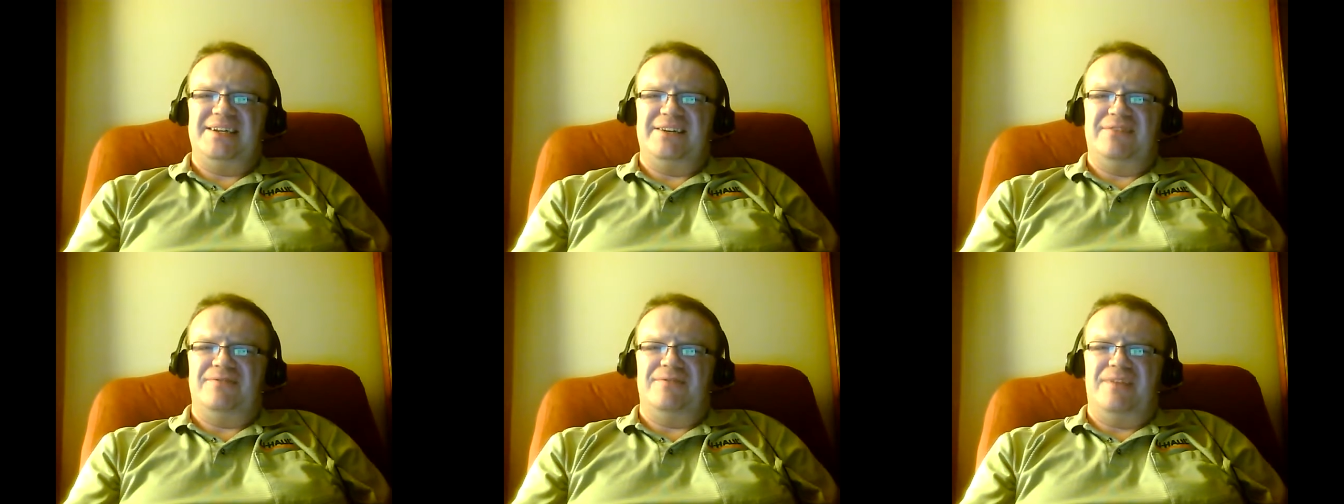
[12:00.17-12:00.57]

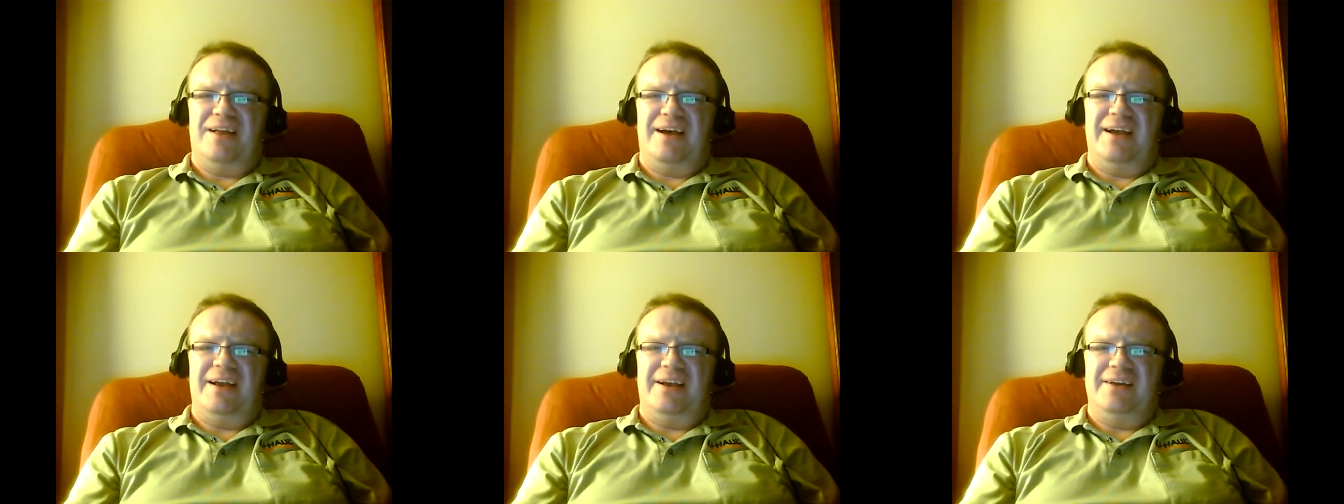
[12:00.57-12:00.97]
don't
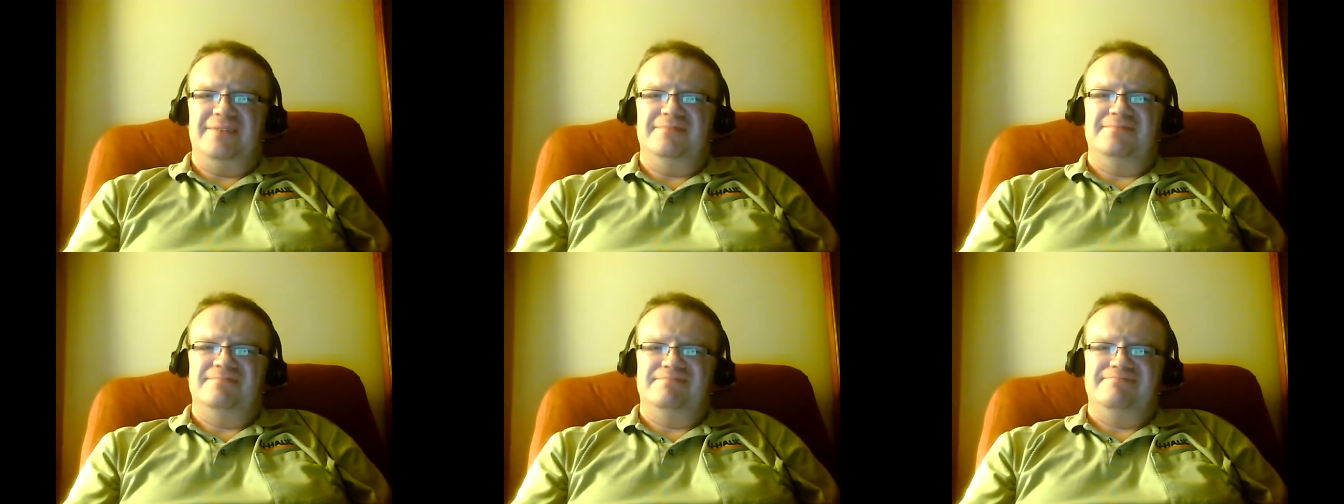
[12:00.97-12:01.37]
like.
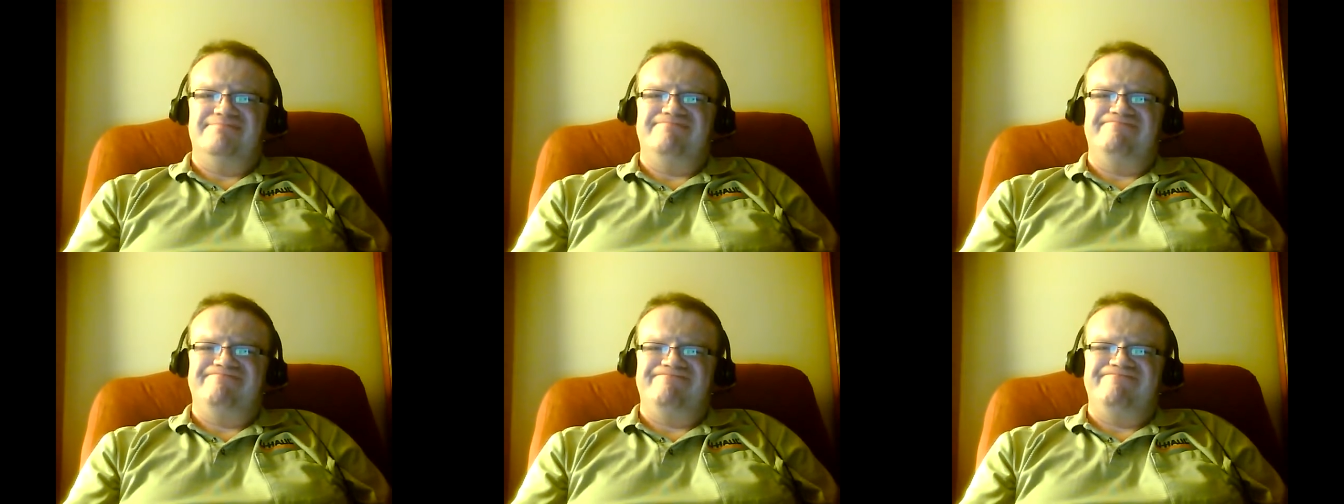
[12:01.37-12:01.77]

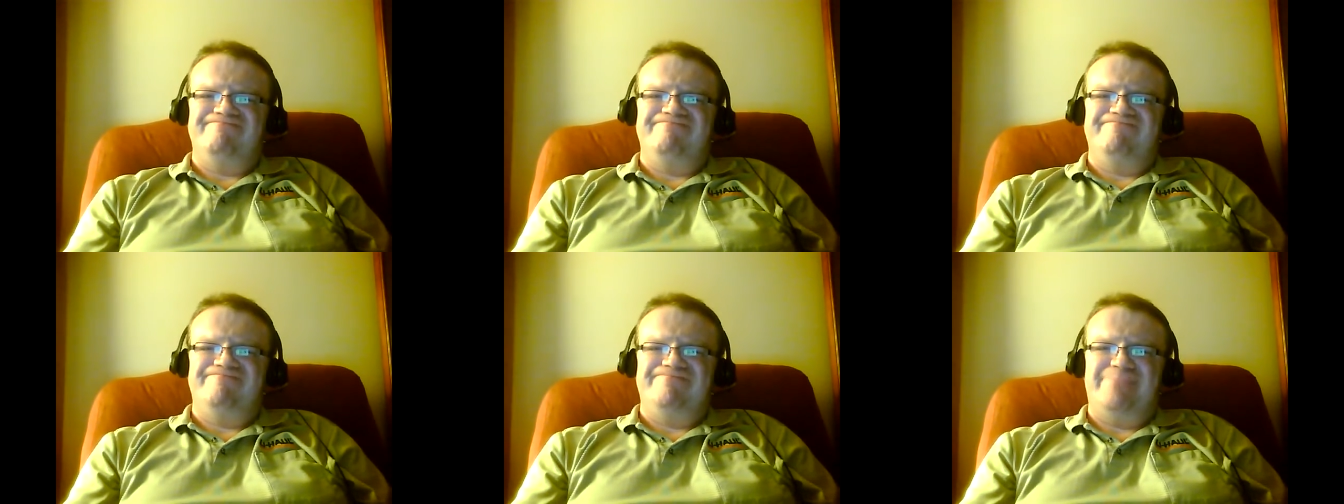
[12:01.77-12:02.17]

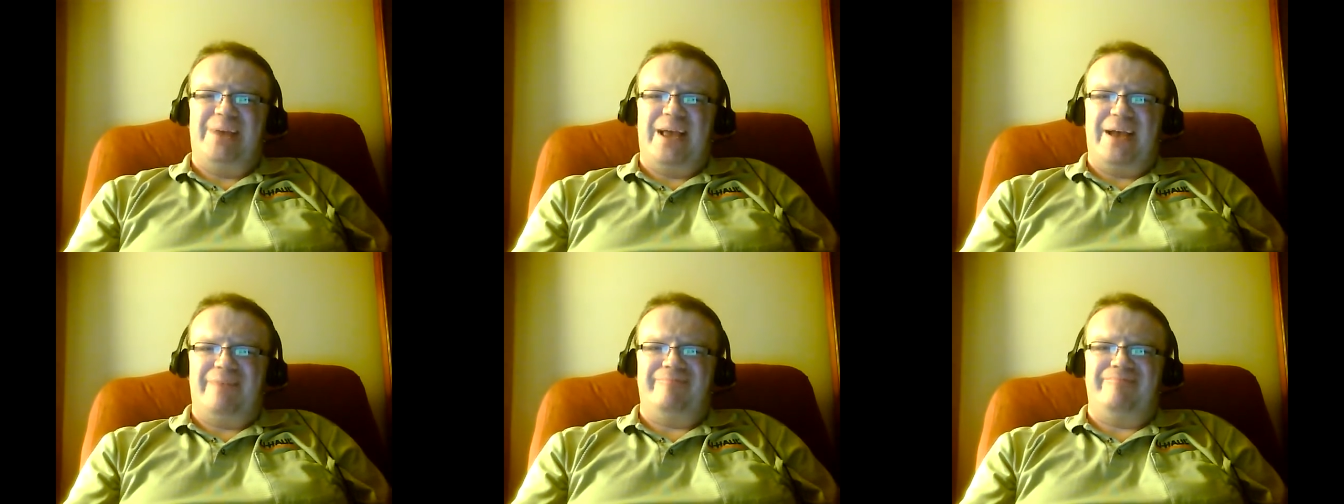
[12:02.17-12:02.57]

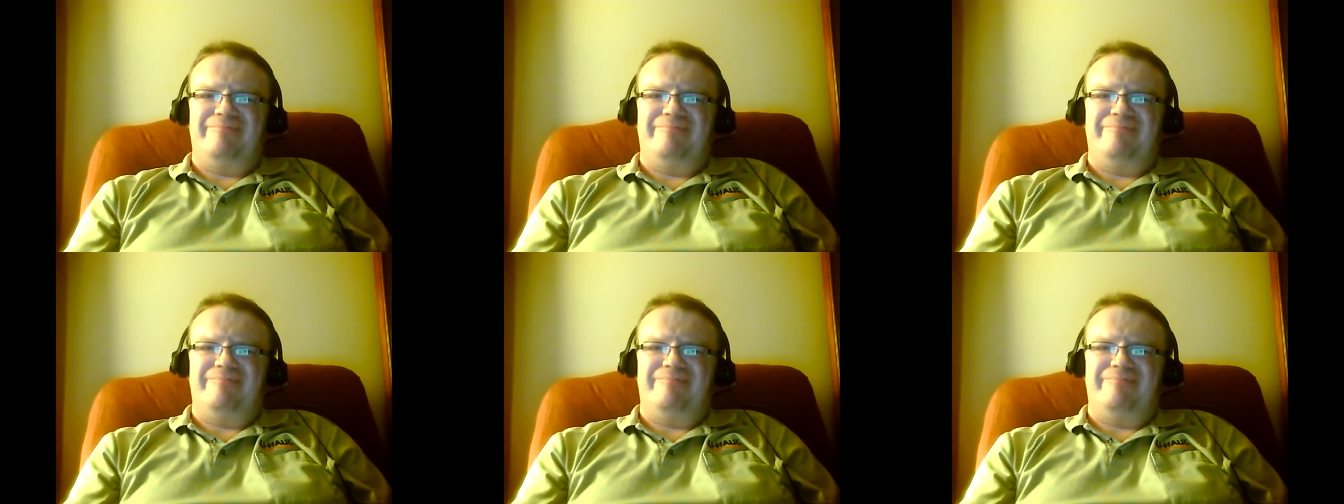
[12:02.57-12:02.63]
Yeah.